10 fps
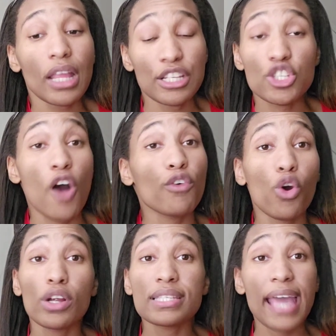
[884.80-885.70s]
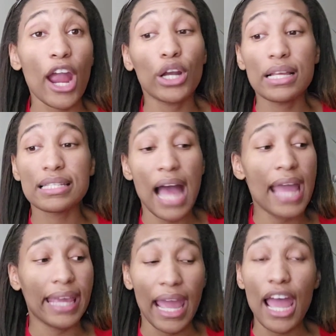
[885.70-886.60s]
so of course Karen is
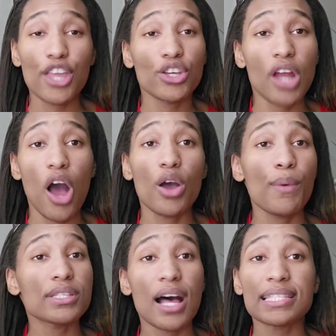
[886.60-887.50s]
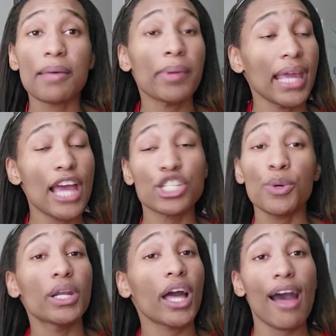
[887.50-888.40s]
like, yeah, you know, it was on some BS. You
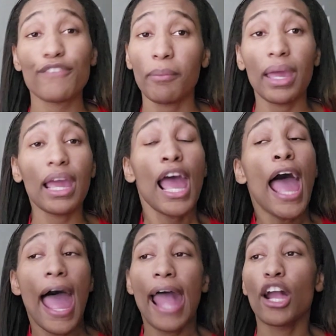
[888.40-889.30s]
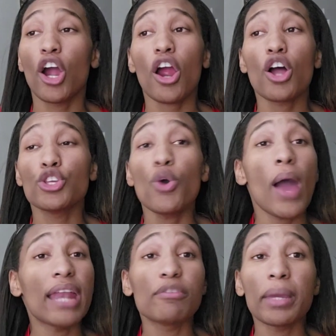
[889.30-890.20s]
would have come for me. And girl, you
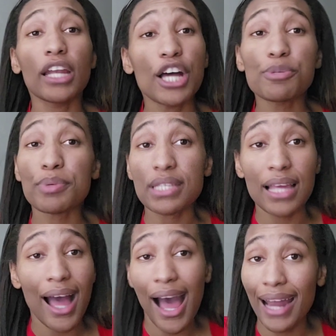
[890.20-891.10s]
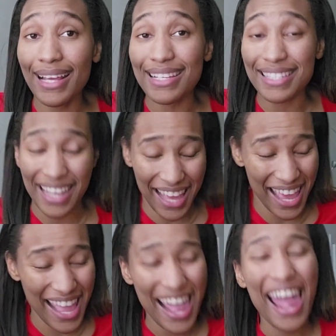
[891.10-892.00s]
ain't even being 100% honest. and
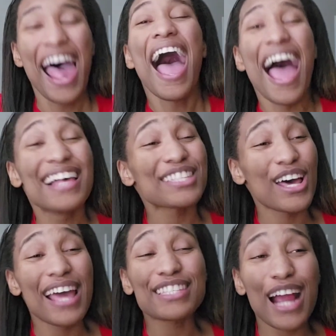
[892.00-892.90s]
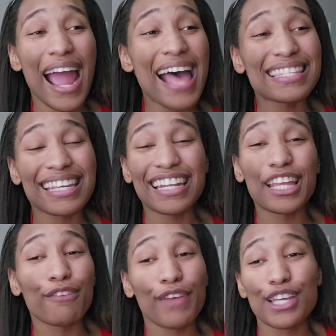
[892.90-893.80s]
so they start asking in the
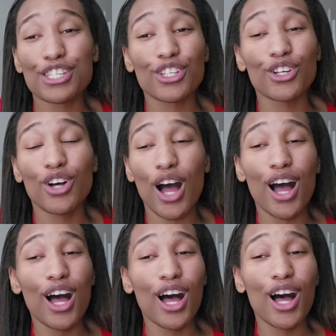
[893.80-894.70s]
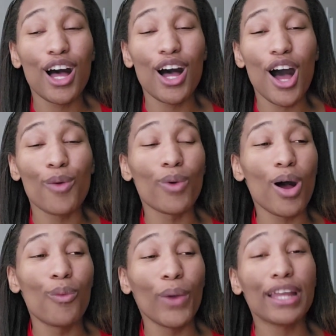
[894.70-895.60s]
confessional, uh,
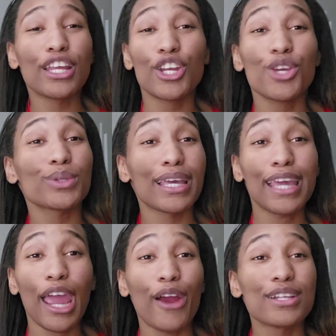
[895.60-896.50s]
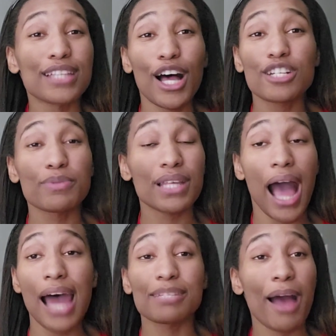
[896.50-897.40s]
Wendy, do you think Karen's 100%
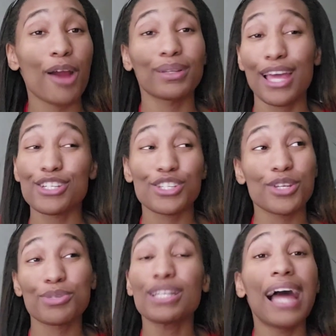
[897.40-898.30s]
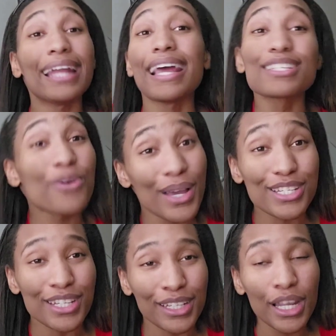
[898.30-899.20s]
honest about her relationship? She like, next
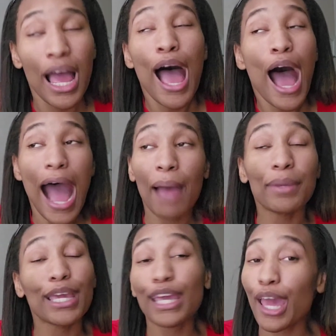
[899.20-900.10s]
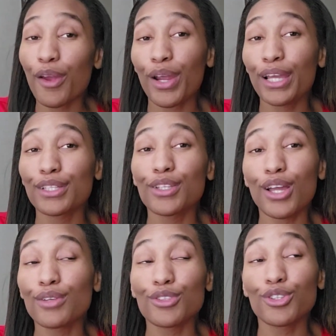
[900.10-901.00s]
question. I mean, Karen,
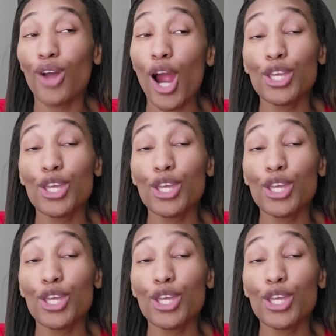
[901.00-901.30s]
are